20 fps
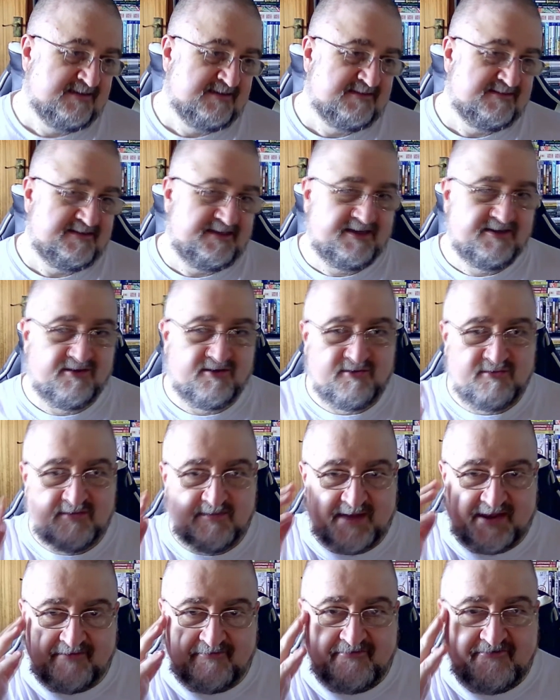you know, a
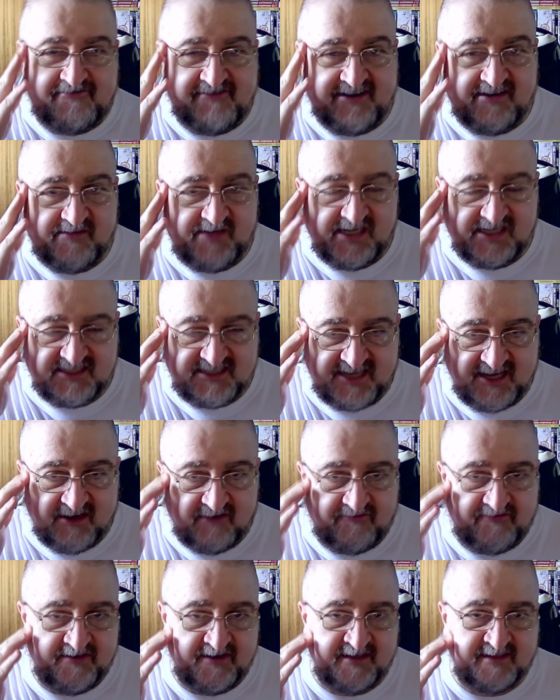bit free of
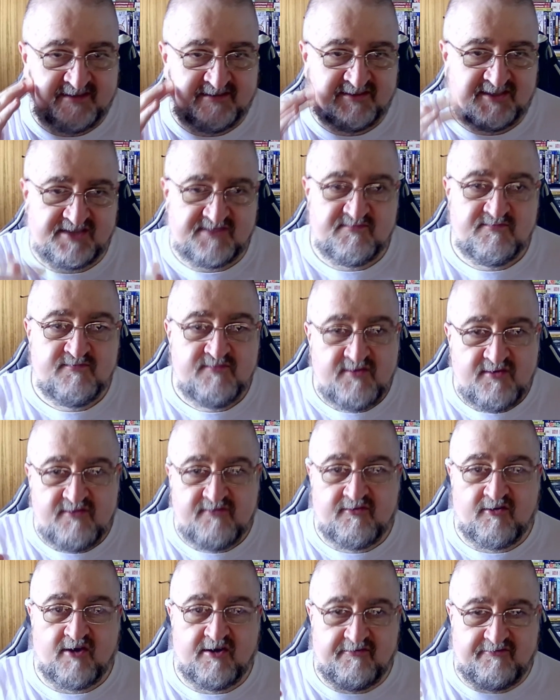yourself and just
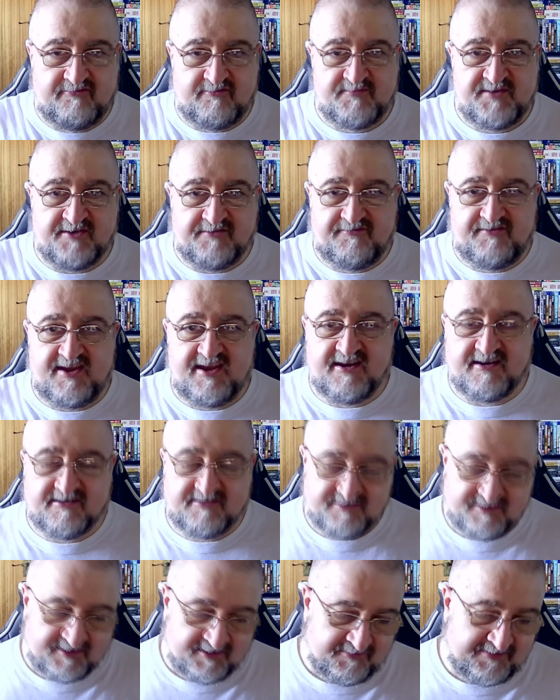move on from your fear.
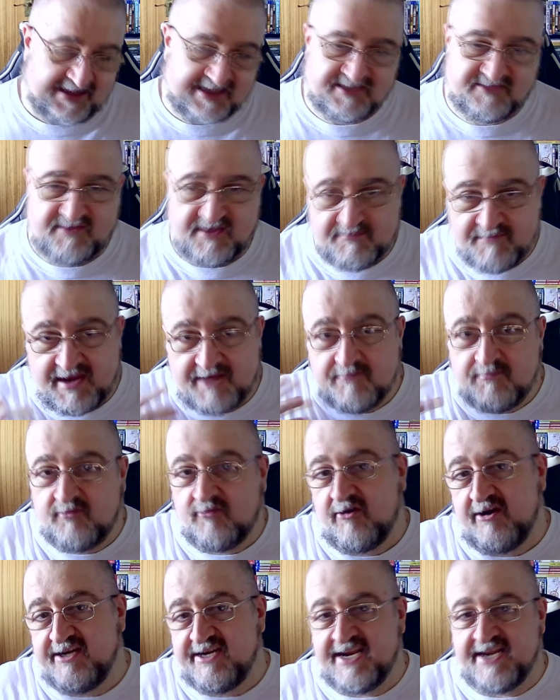That's what the main
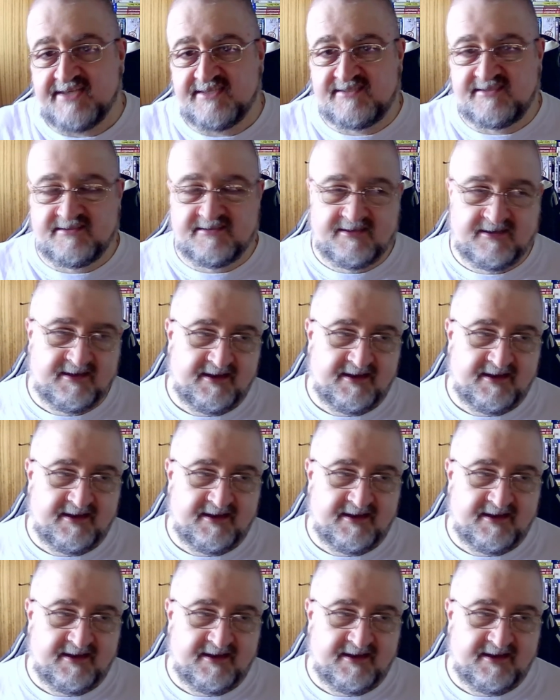point is.